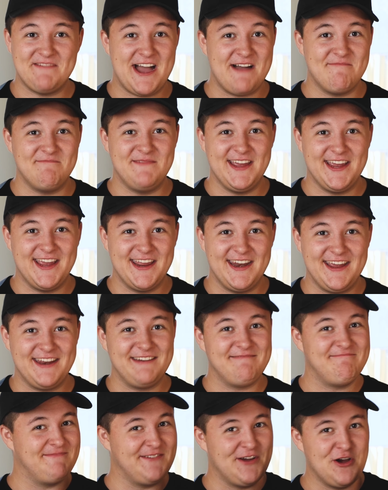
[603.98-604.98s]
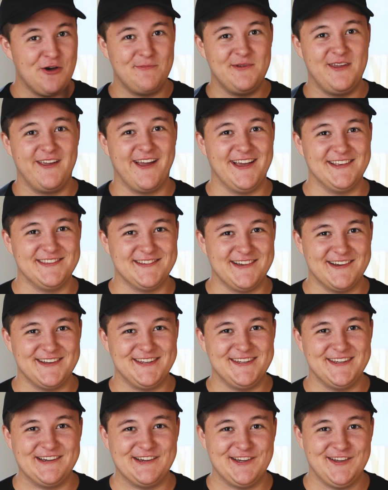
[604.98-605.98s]
I'm digging it. Hope you guys are
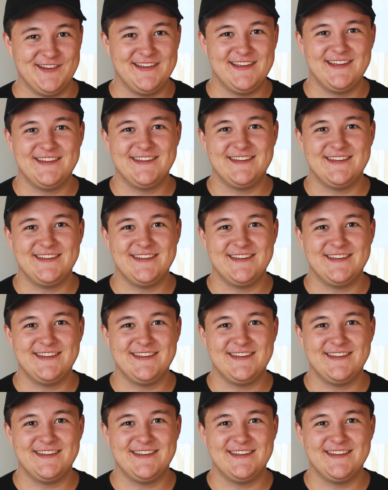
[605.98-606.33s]
too.